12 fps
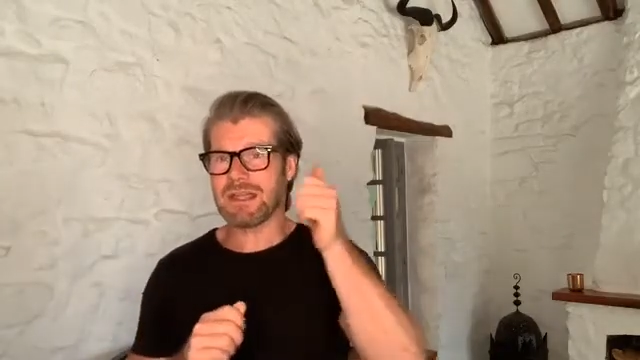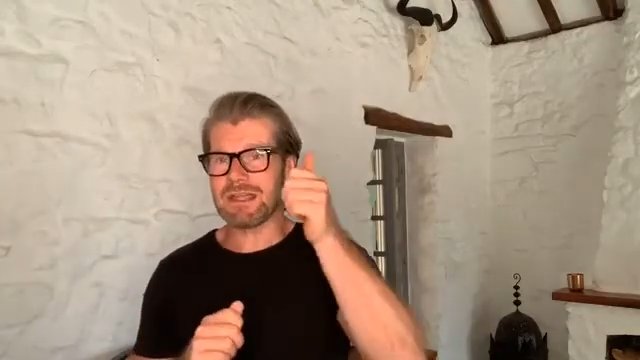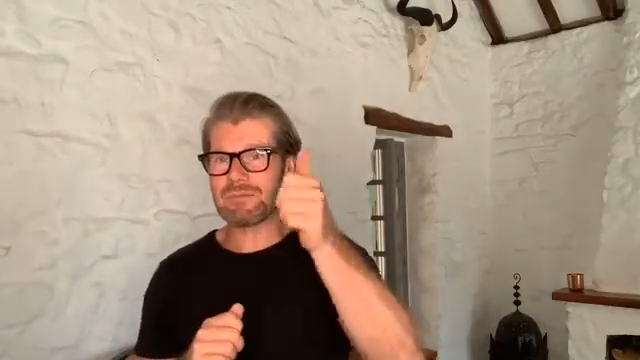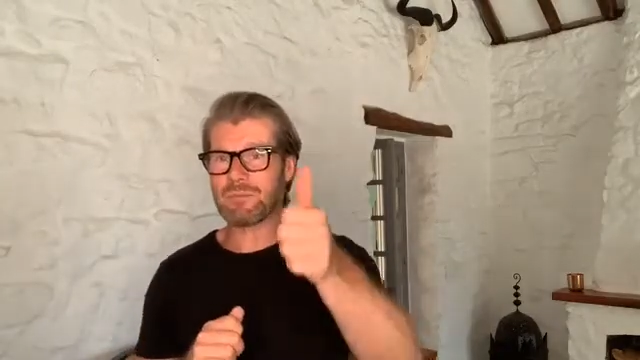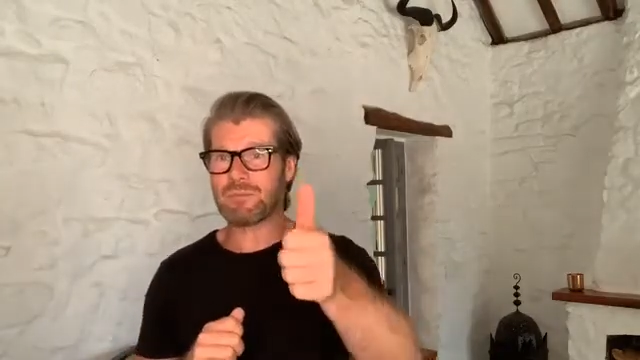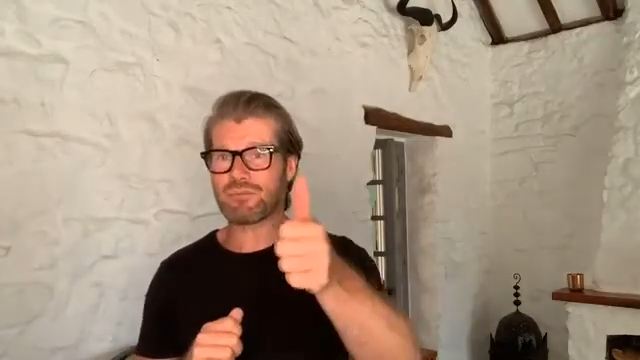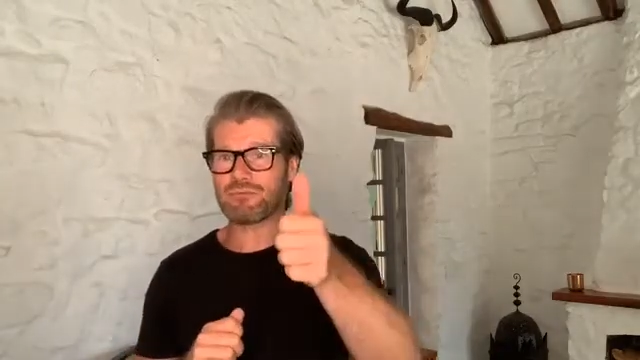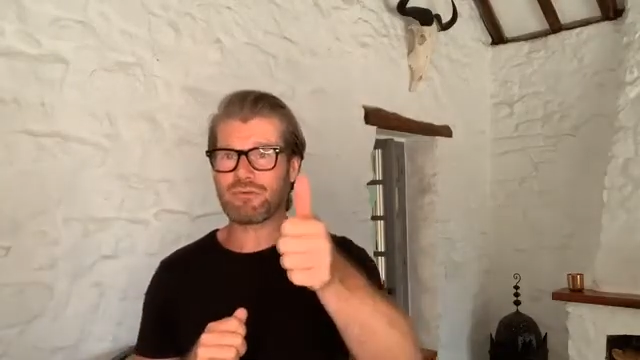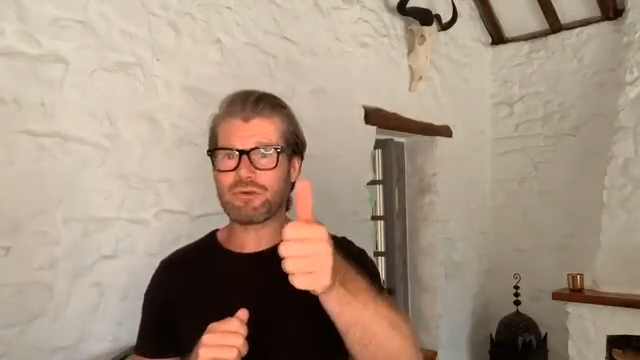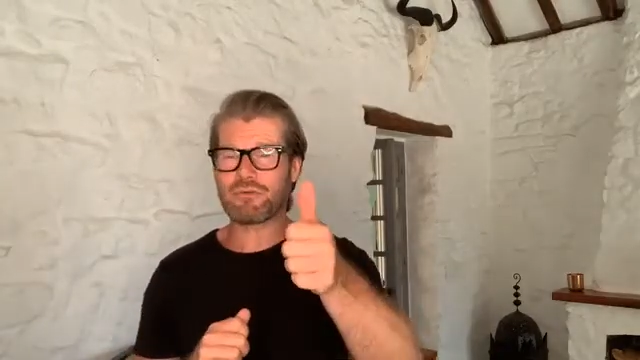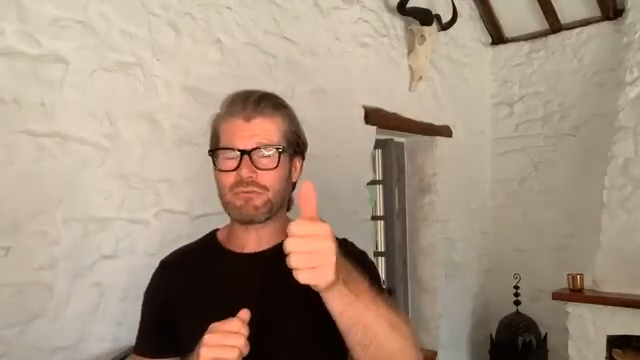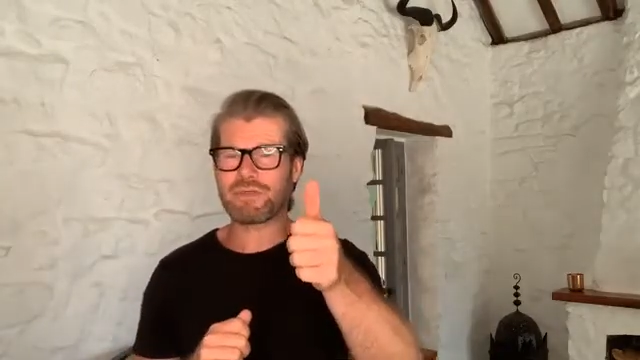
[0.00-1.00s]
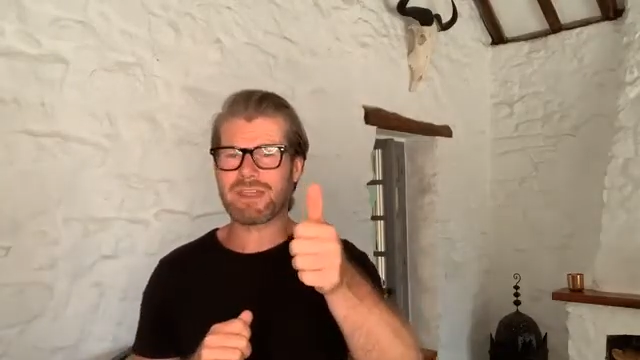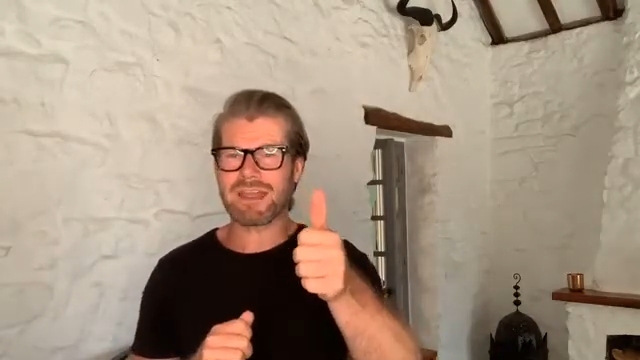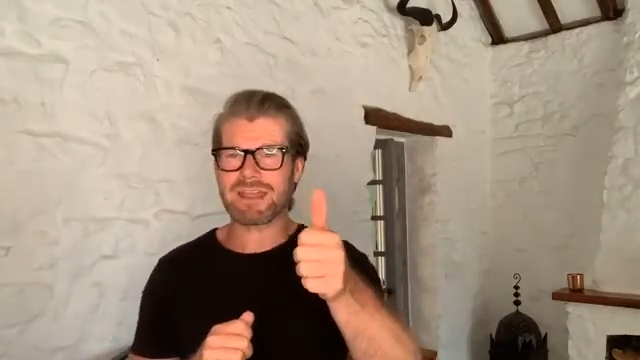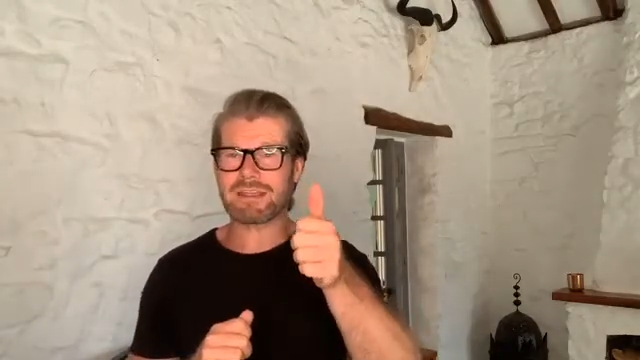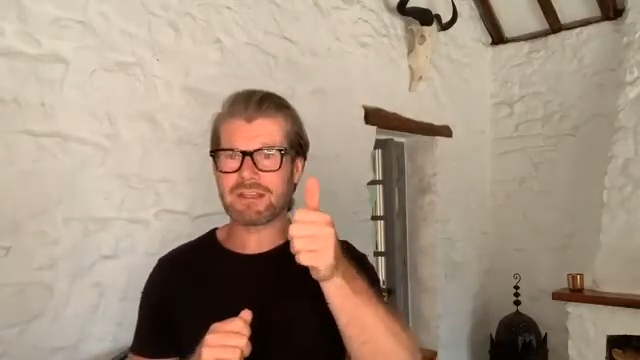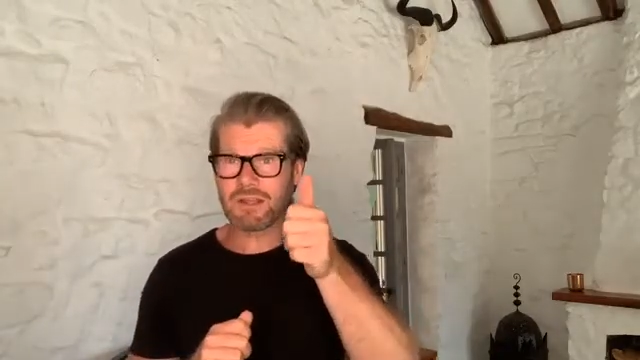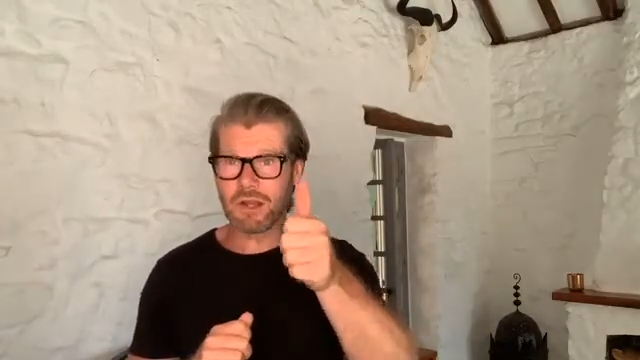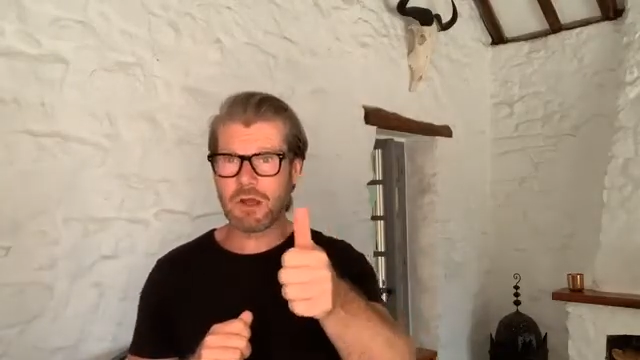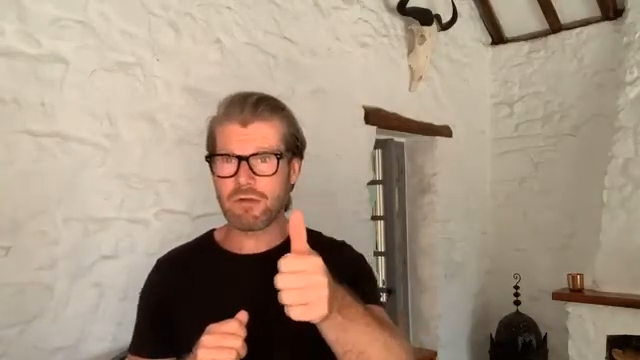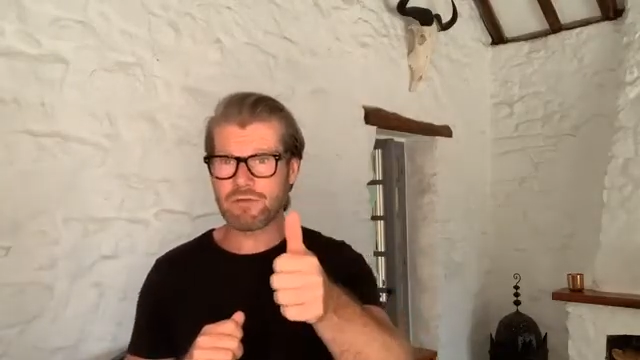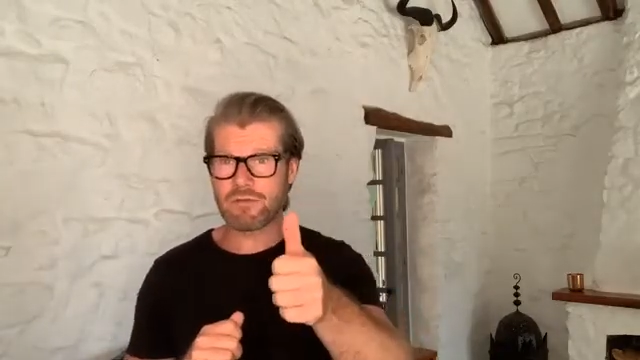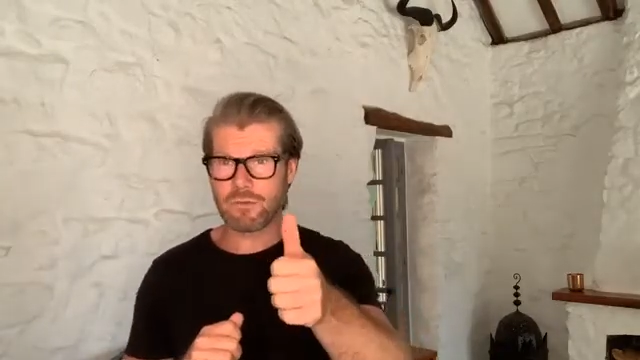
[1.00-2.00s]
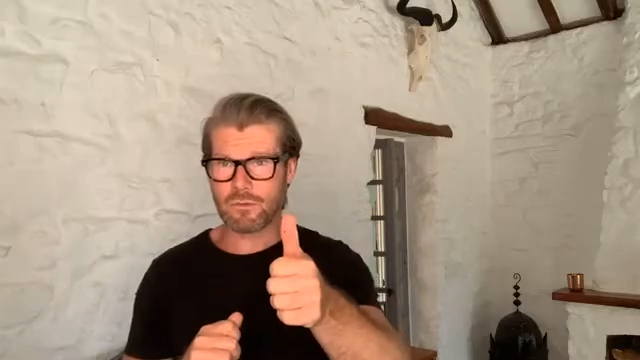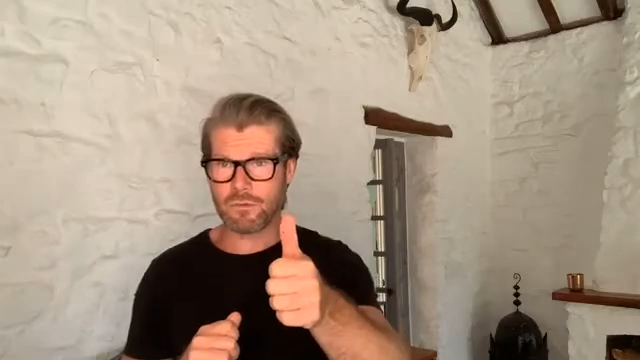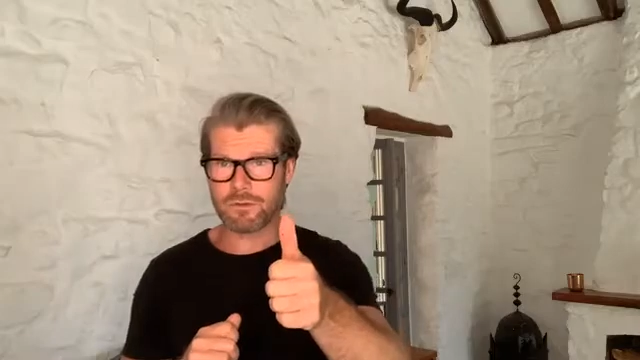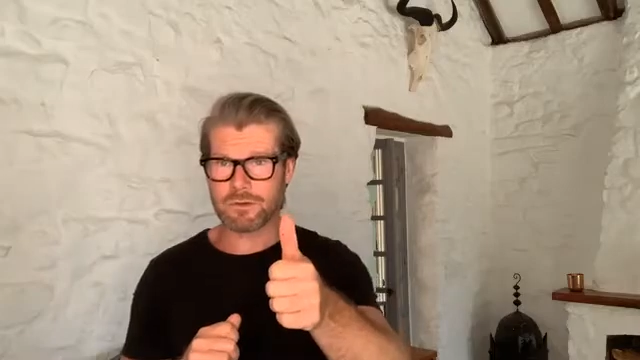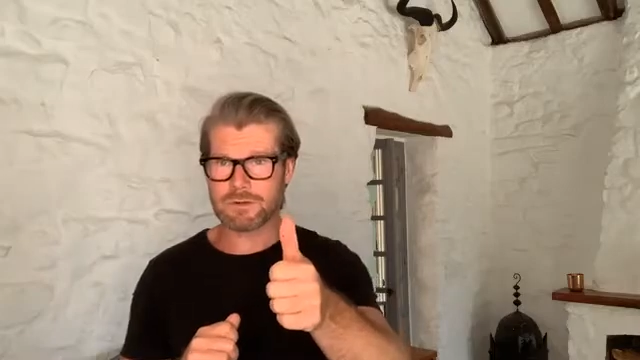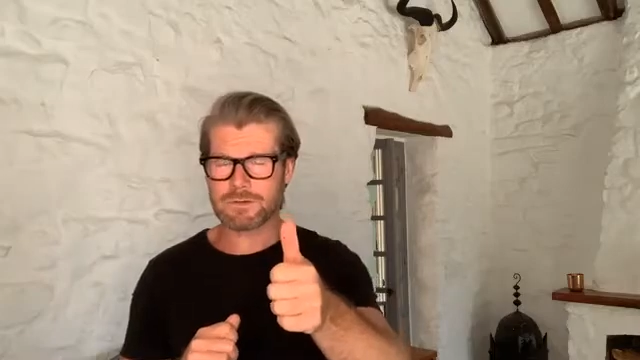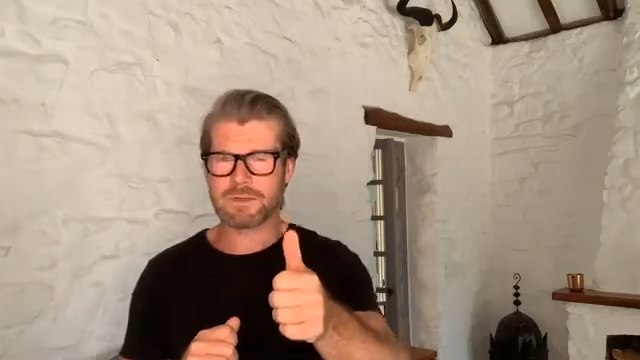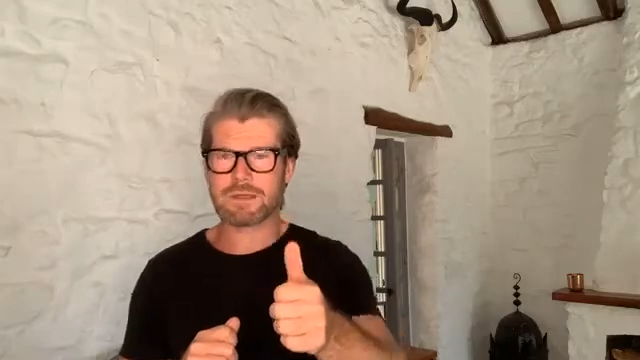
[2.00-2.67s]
improve their gut flora